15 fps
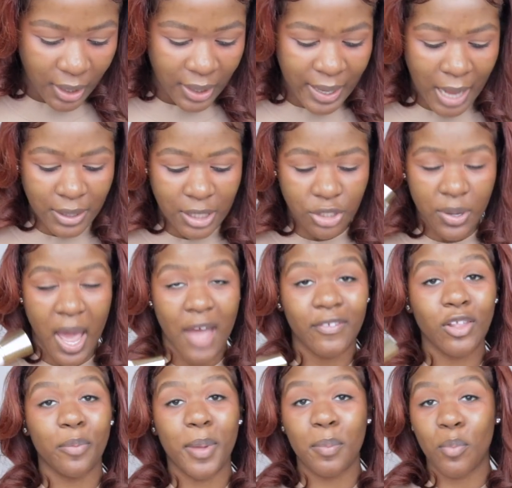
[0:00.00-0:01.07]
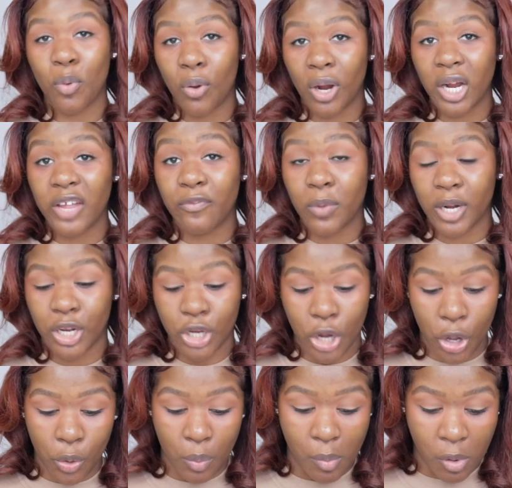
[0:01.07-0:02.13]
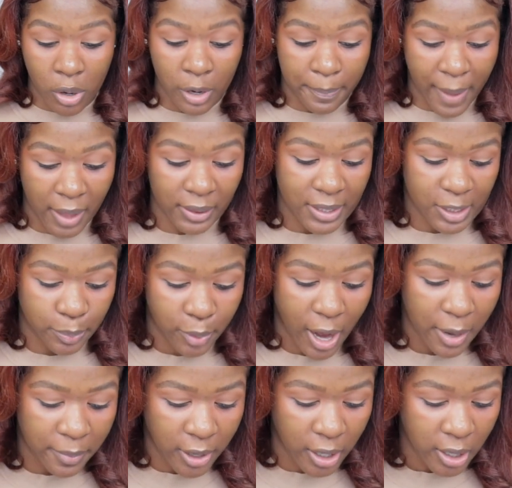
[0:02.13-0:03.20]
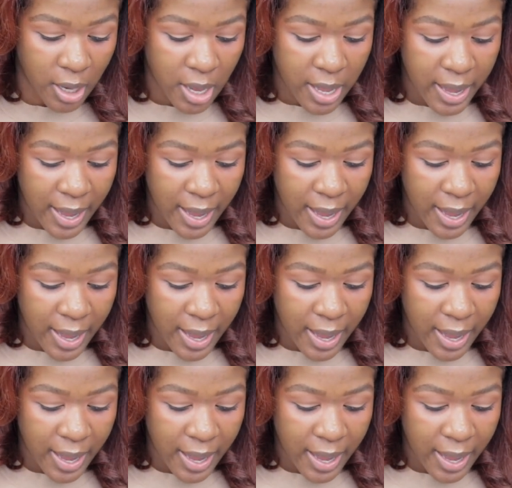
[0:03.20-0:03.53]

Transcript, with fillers: Now they do have a little bit more if you want to know more about this primer.